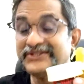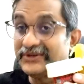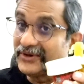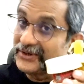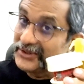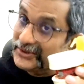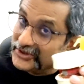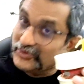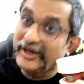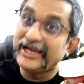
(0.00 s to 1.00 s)
or ortho
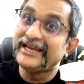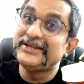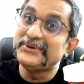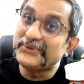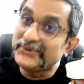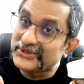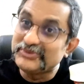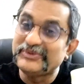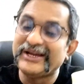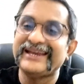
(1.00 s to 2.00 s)
spine,
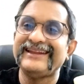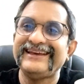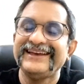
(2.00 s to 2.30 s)
neurospine,